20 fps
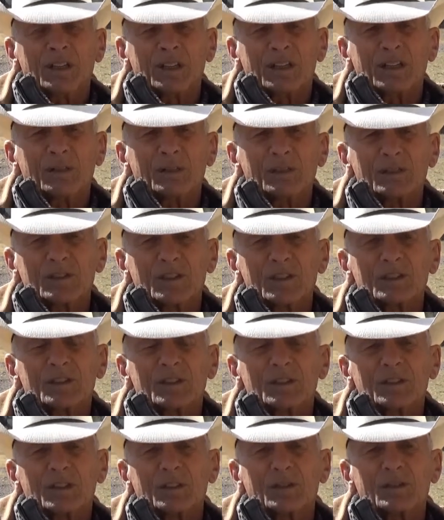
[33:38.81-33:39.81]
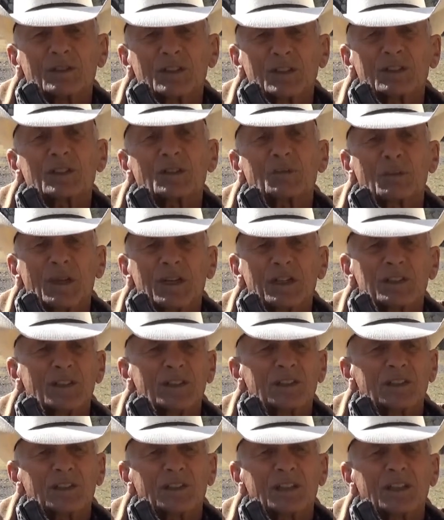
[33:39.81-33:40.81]
it was just
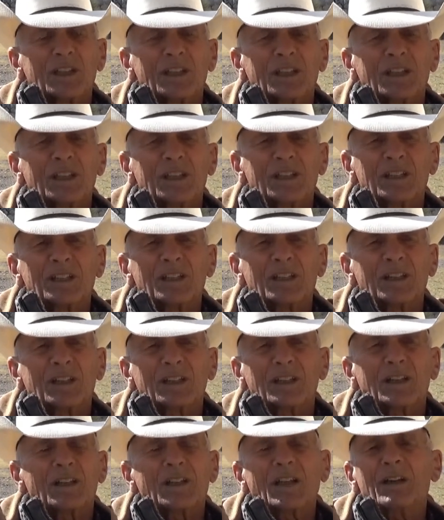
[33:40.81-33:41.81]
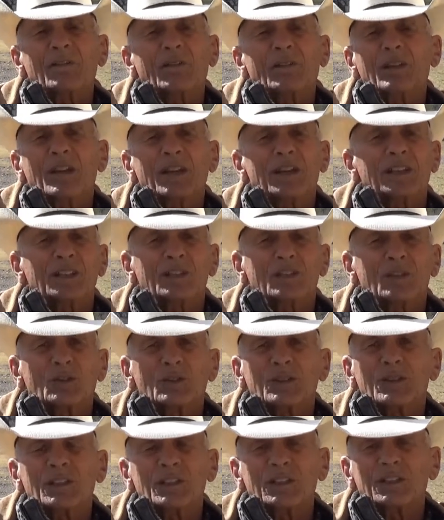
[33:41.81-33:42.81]
amazing that every day you
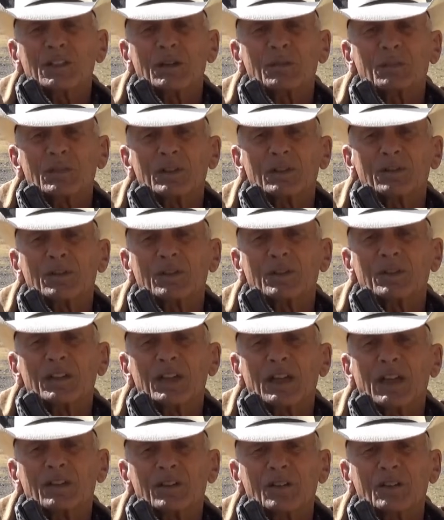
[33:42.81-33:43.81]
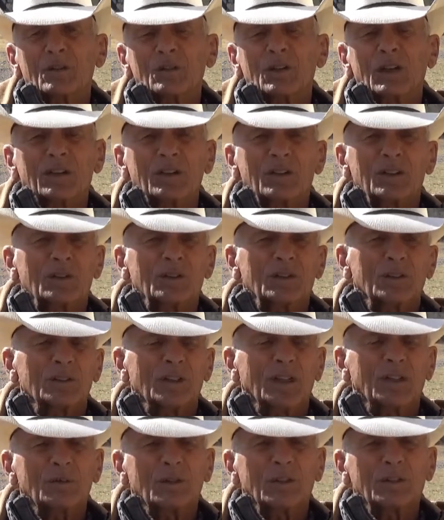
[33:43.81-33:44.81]
did something different, and he knew how to do it. And then we